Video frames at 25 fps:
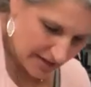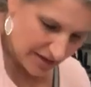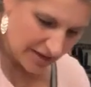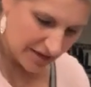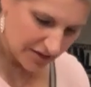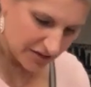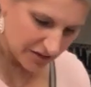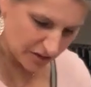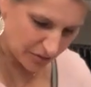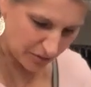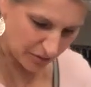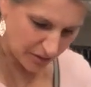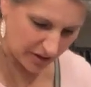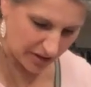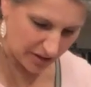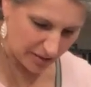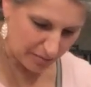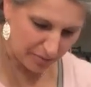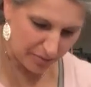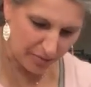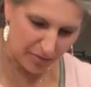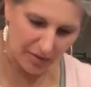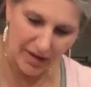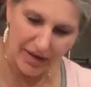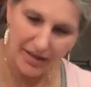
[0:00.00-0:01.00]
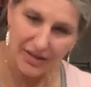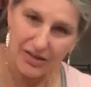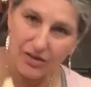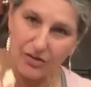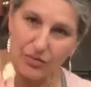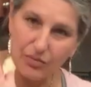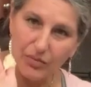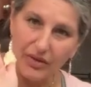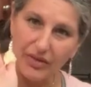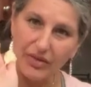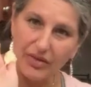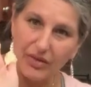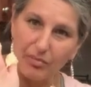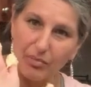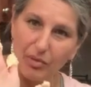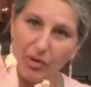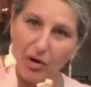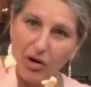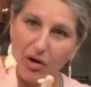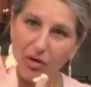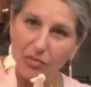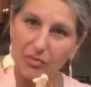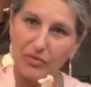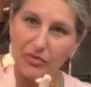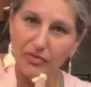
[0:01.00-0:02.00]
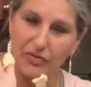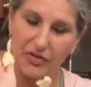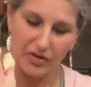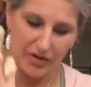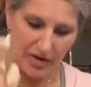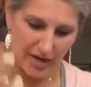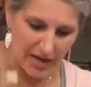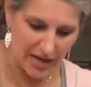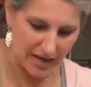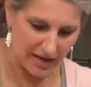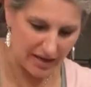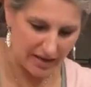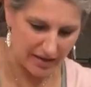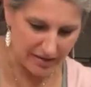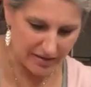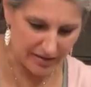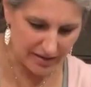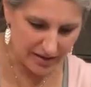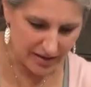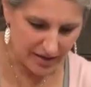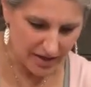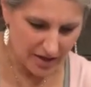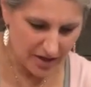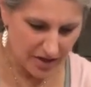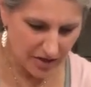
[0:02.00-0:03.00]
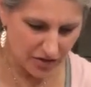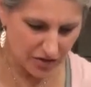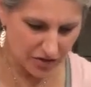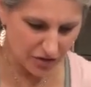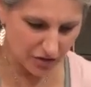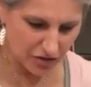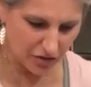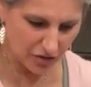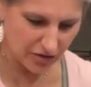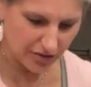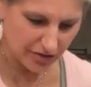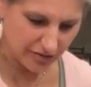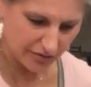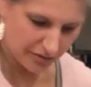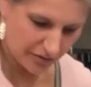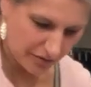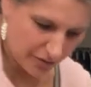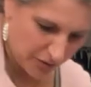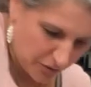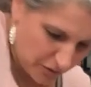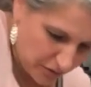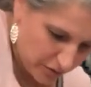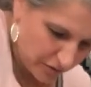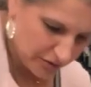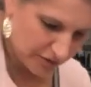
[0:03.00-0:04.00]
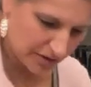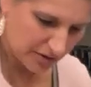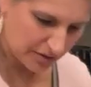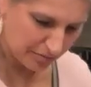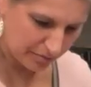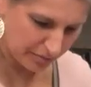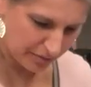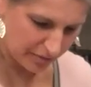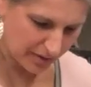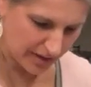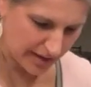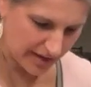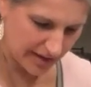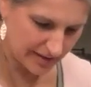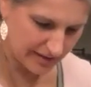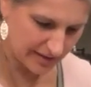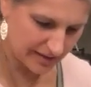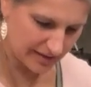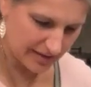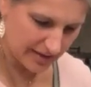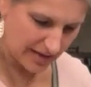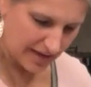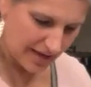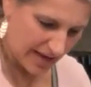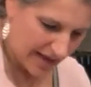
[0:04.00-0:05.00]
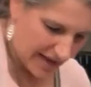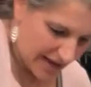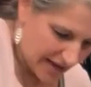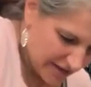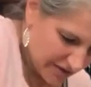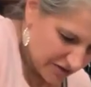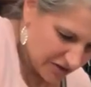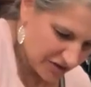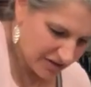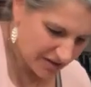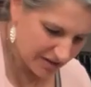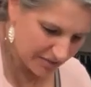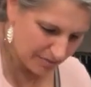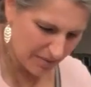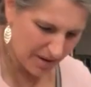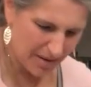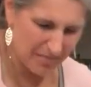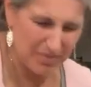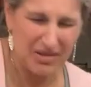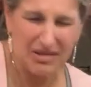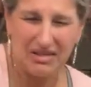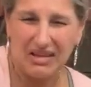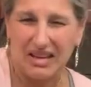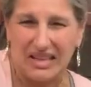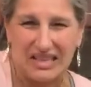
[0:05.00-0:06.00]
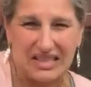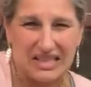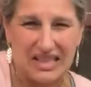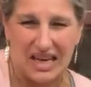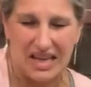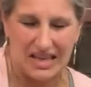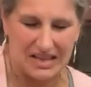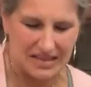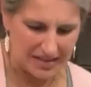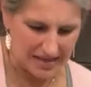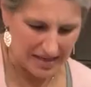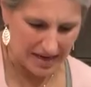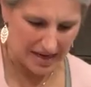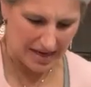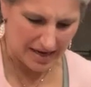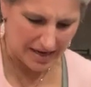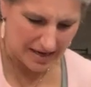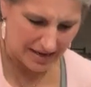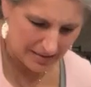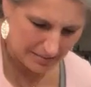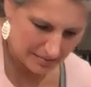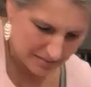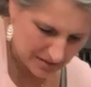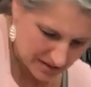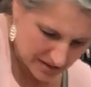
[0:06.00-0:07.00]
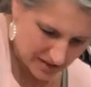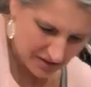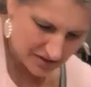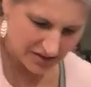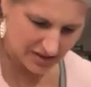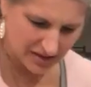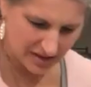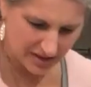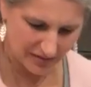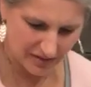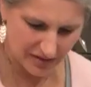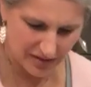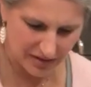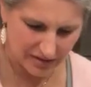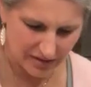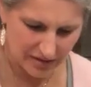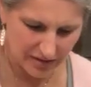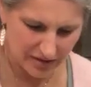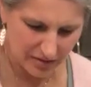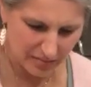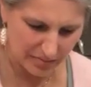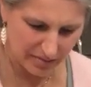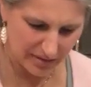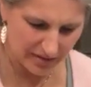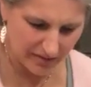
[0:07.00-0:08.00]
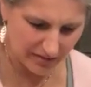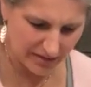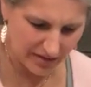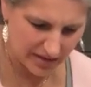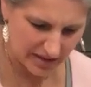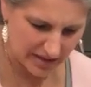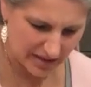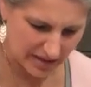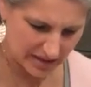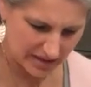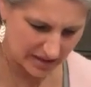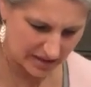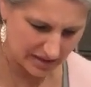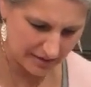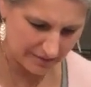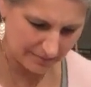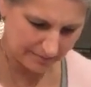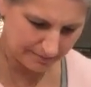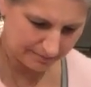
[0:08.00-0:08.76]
So we're gonna press with the palm of your hand, turn and fold, press, just maybe like 10 times, just to give it a little bit of a knead.